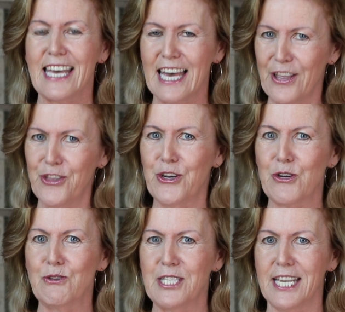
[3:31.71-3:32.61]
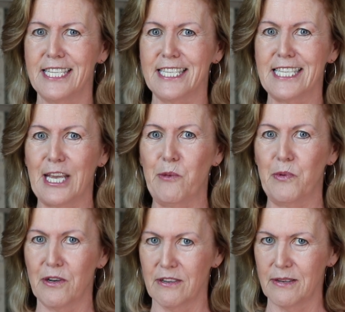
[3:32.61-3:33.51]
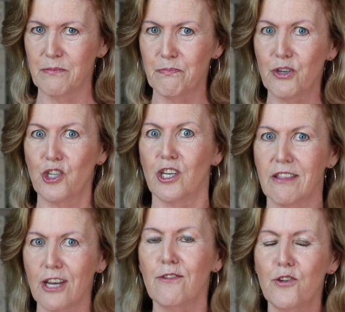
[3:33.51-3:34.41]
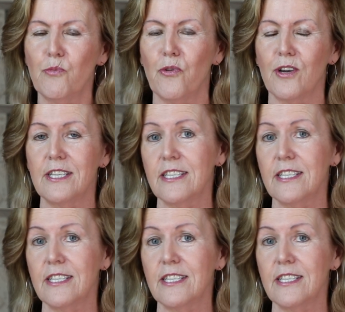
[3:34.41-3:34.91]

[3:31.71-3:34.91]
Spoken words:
at the negotiating table pushing their viewpoint.